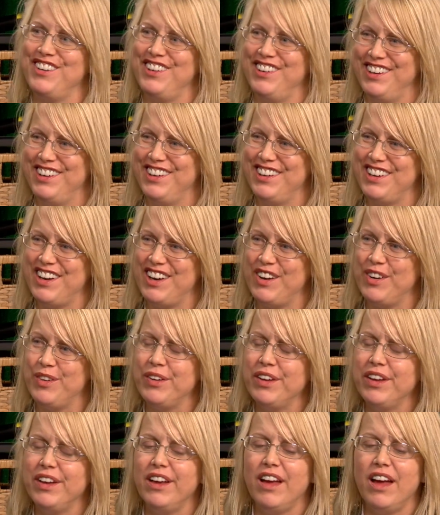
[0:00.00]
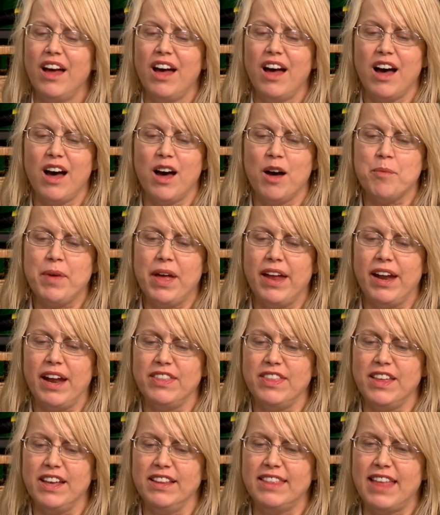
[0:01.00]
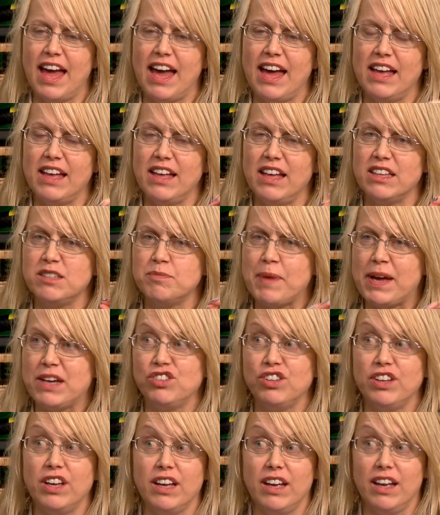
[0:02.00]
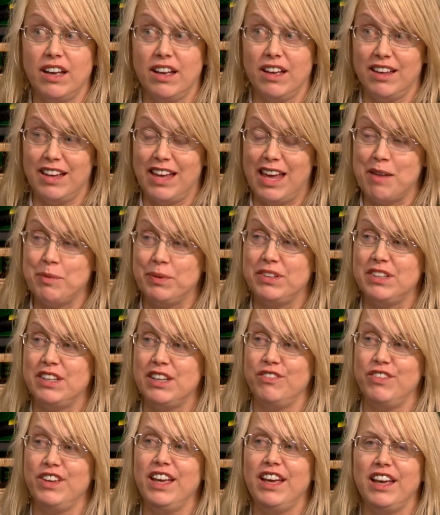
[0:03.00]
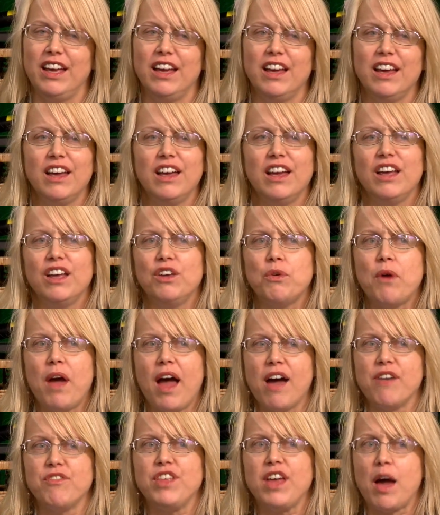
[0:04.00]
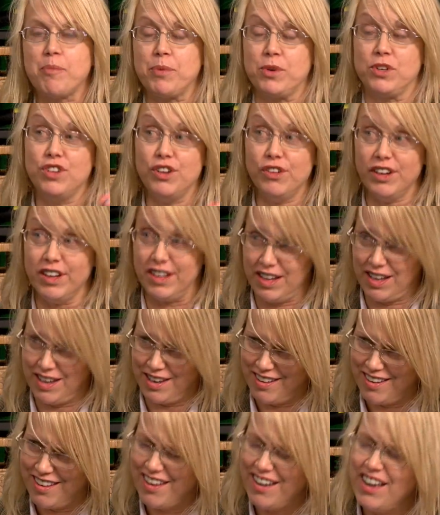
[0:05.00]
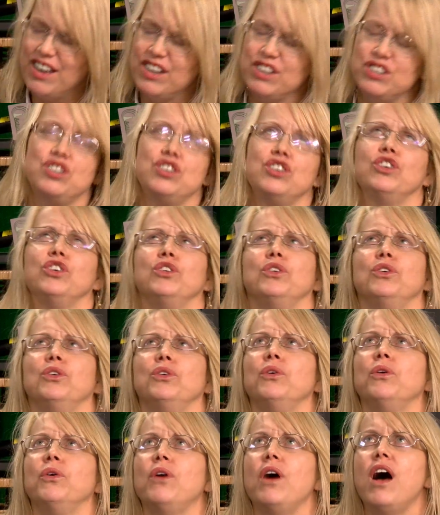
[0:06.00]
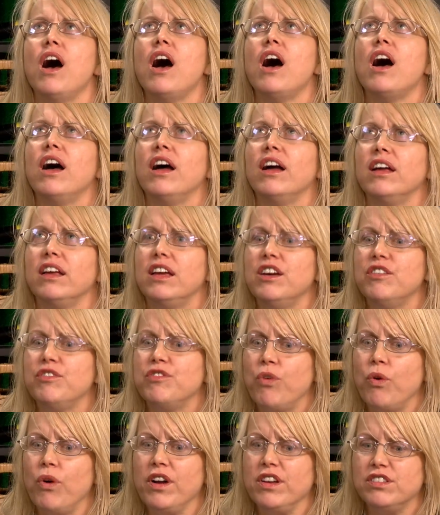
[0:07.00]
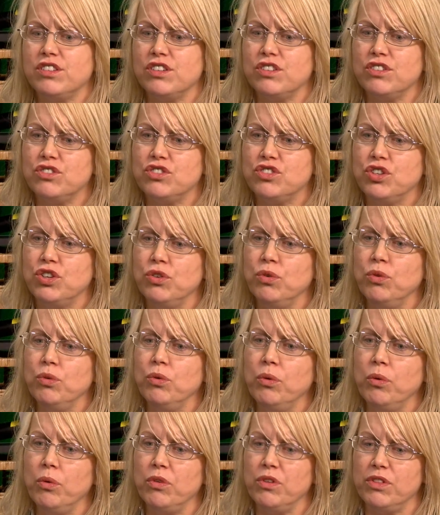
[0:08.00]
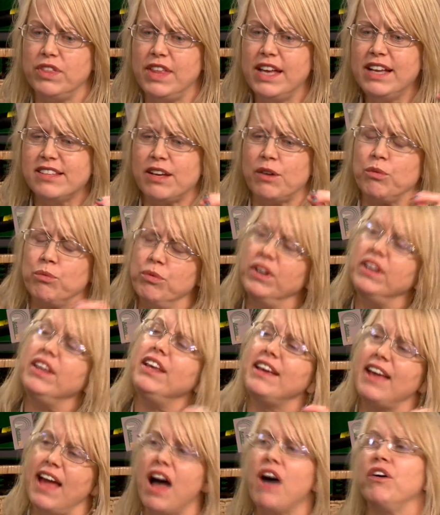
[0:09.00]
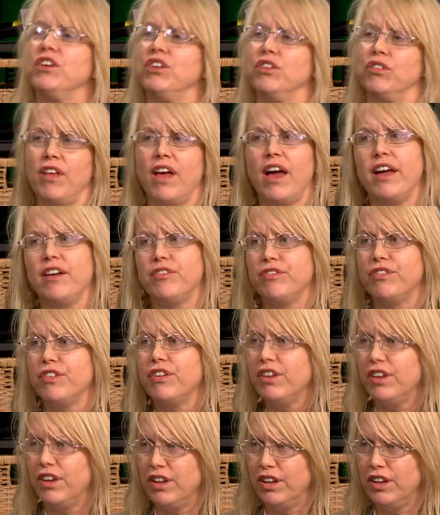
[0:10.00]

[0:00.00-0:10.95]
You know, and I think that especially in cable TV, you have the opportunity to give voice to things that really count in your life.